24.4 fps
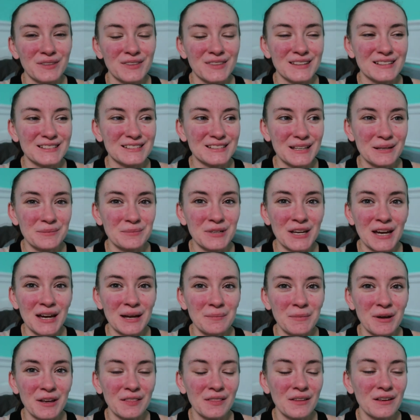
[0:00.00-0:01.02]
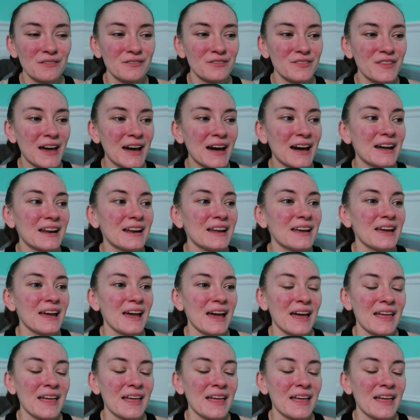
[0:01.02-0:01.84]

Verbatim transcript: at the same time i love that